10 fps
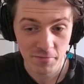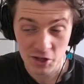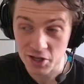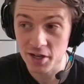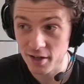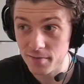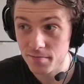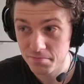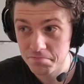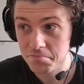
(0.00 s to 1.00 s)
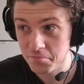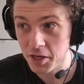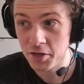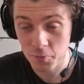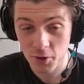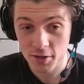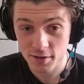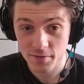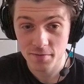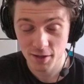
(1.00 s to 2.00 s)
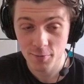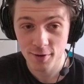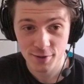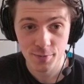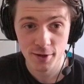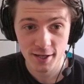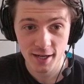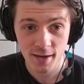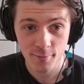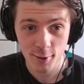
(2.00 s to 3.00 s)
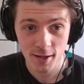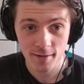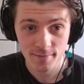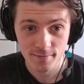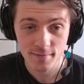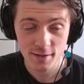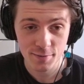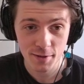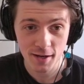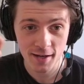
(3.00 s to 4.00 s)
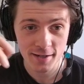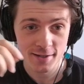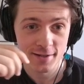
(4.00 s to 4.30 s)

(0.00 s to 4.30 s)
They did it. And it works. It works pretty damn well, to be honest.